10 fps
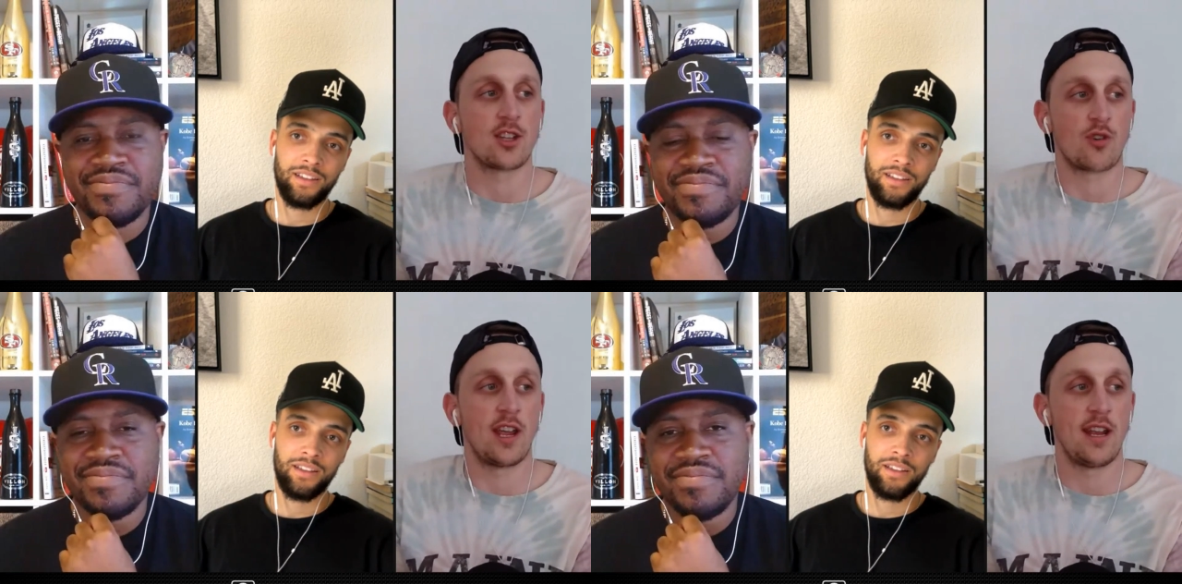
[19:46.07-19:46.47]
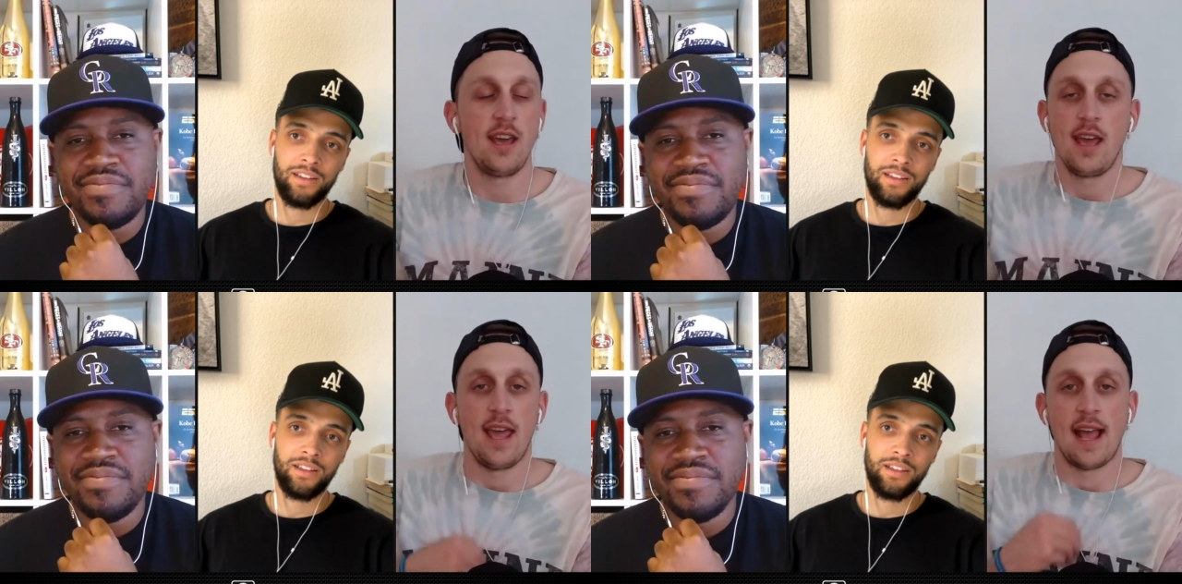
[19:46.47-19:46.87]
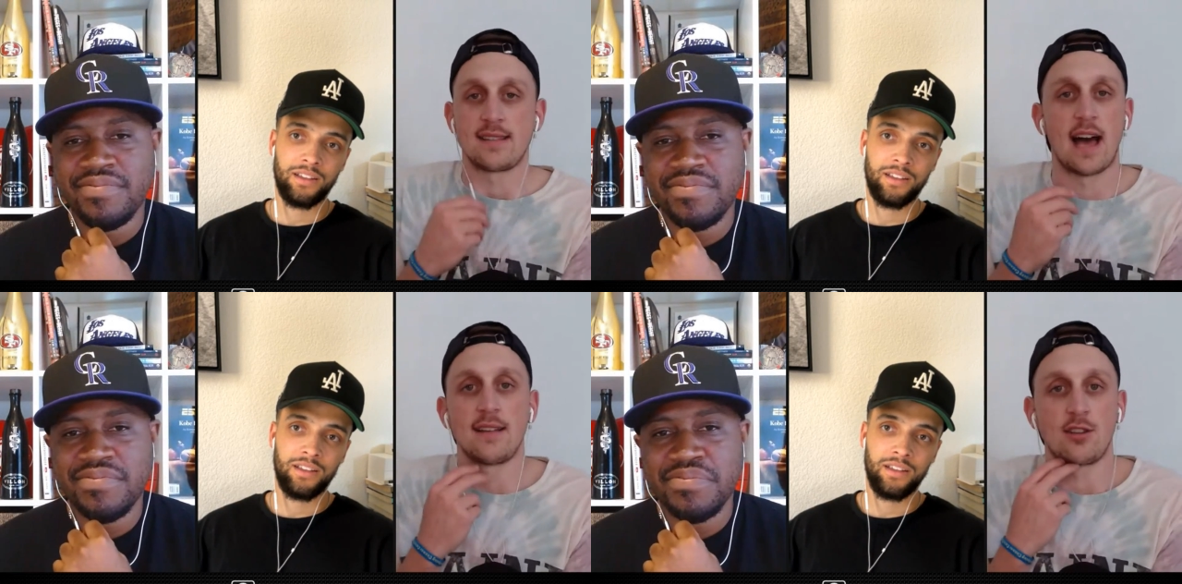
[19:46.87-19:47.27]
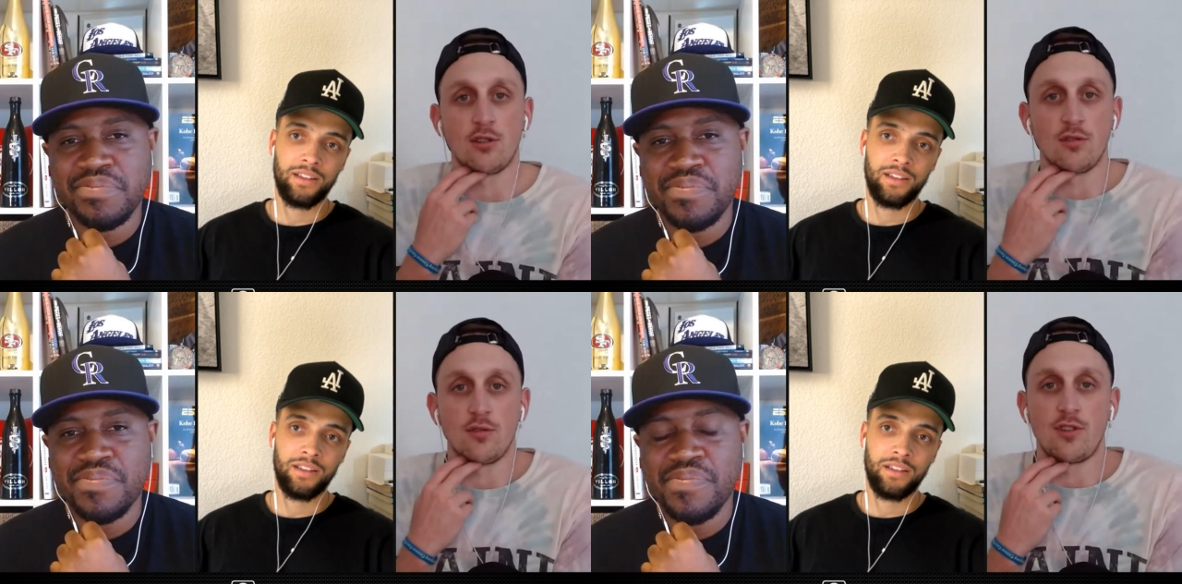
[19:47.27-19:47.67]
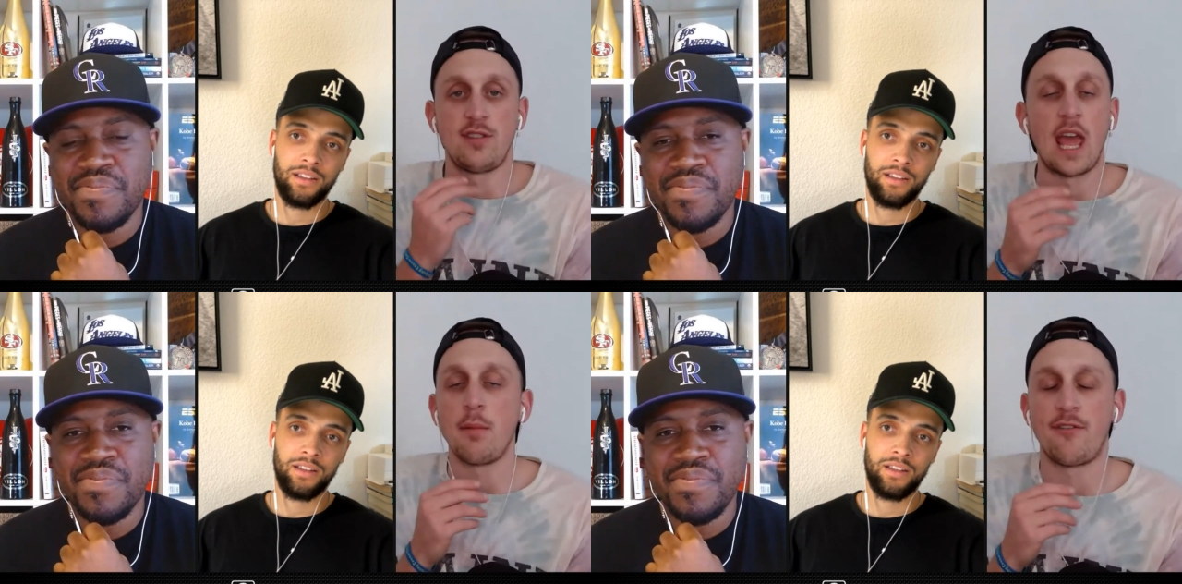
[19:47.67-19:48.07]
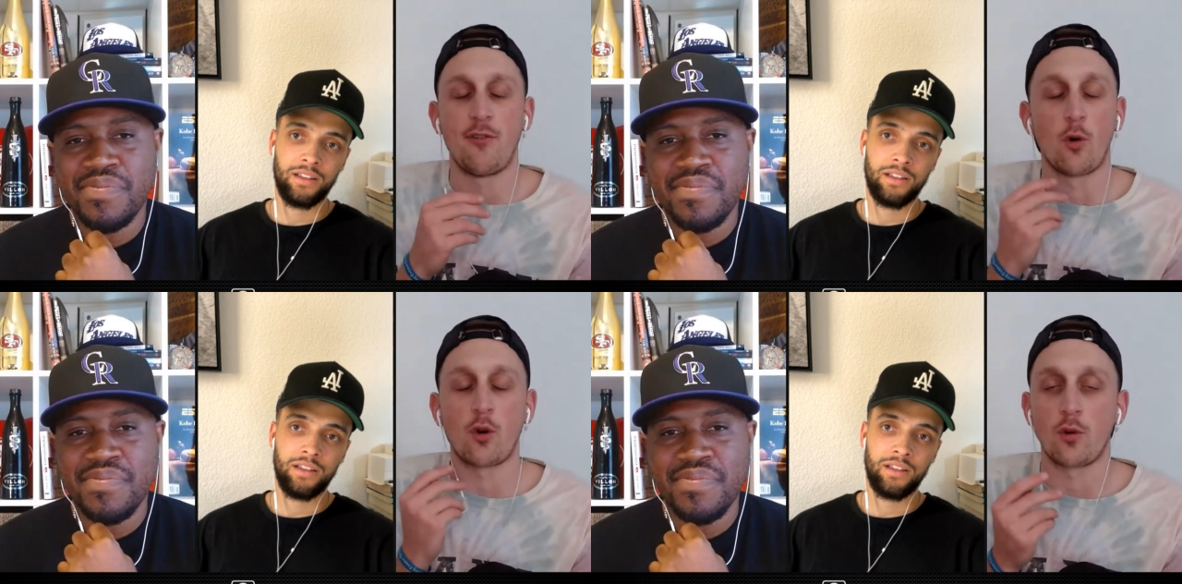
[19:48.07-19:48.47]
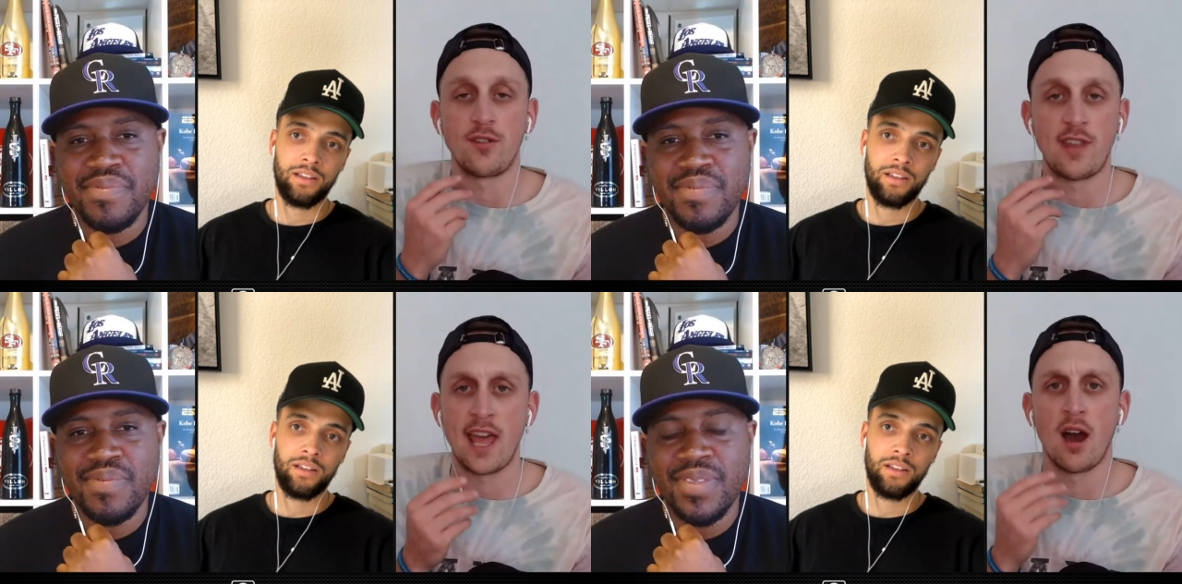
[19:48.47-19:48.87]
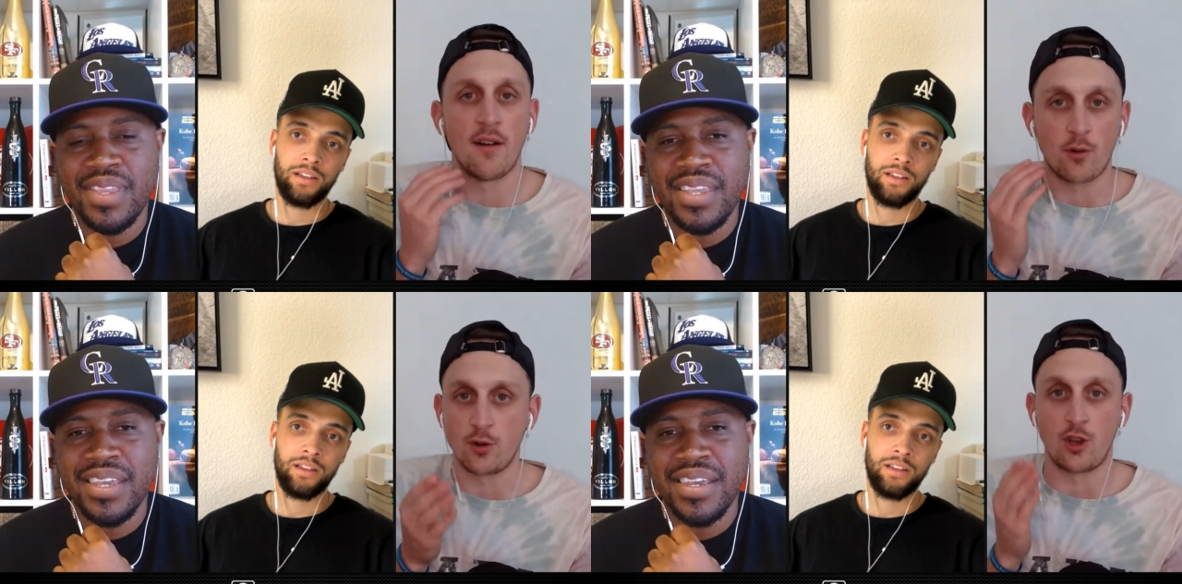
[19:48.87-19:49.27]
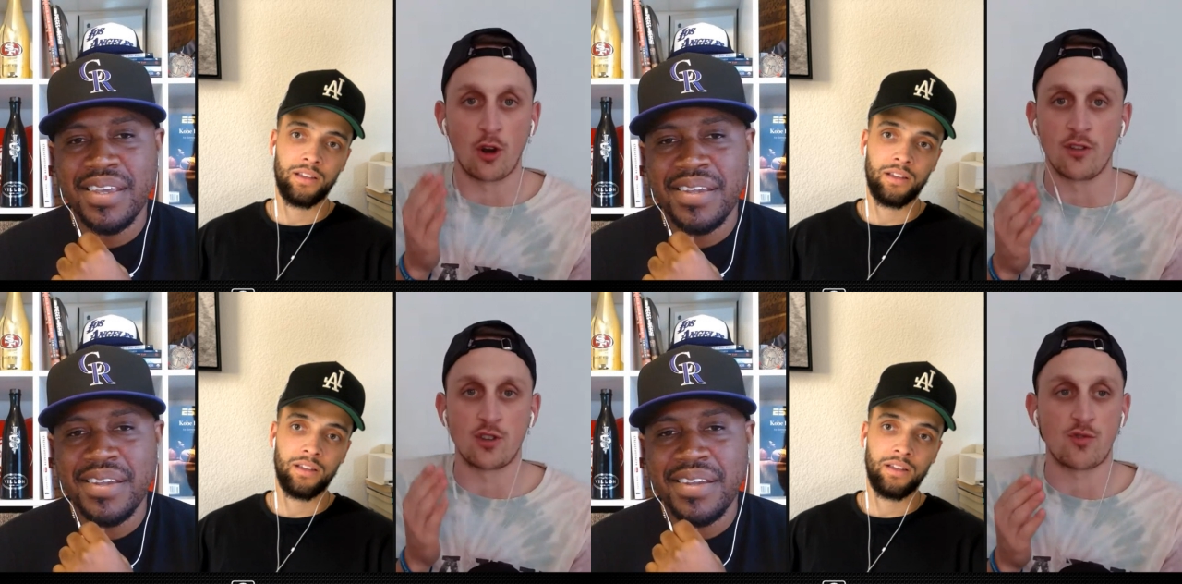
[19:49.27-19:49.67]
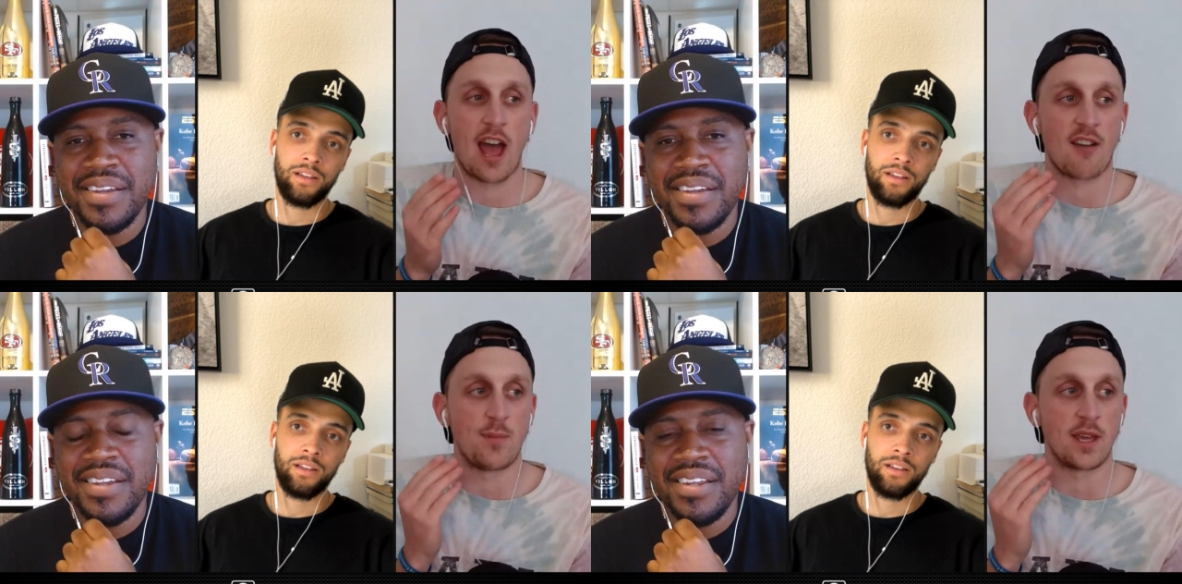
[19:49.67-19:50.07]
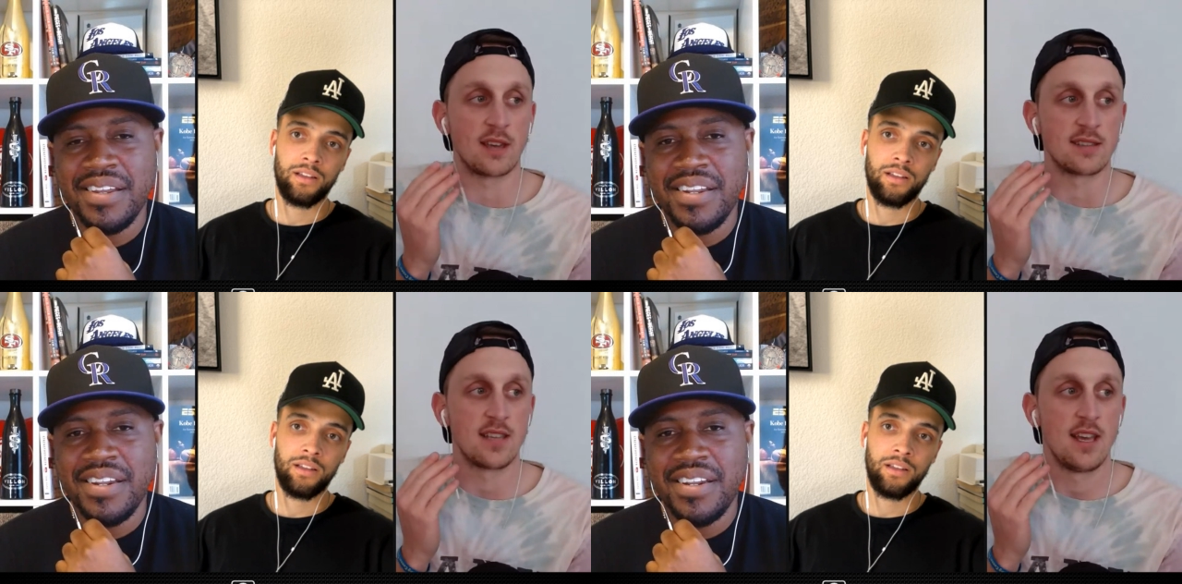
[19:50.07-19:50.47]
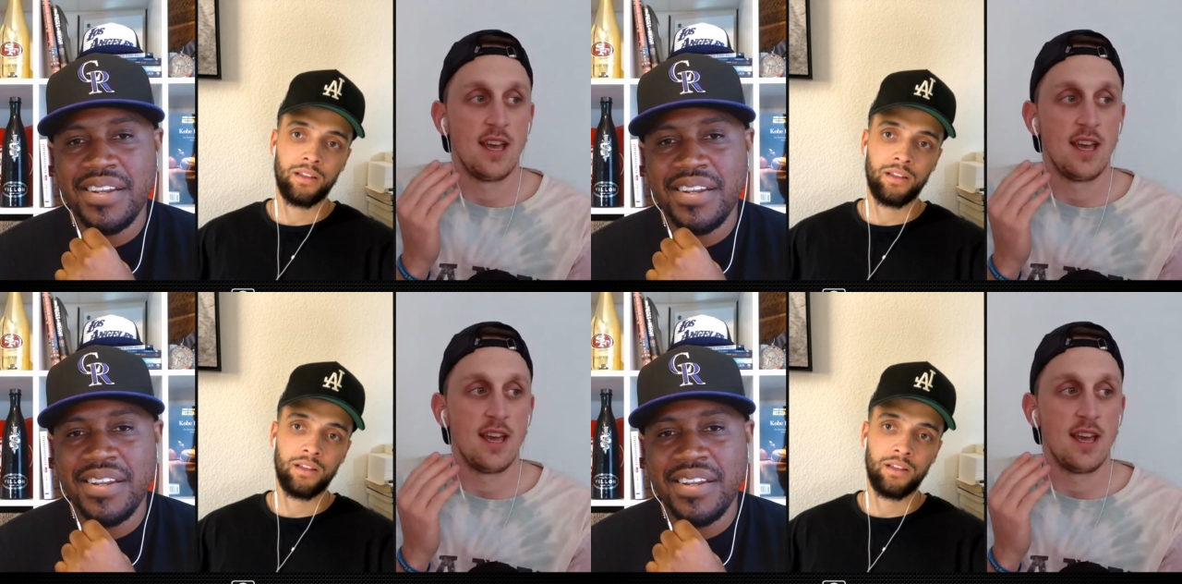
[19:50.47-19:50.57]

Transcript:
Speaker 1: a trade, it's not until the day before or the day of or during the draft because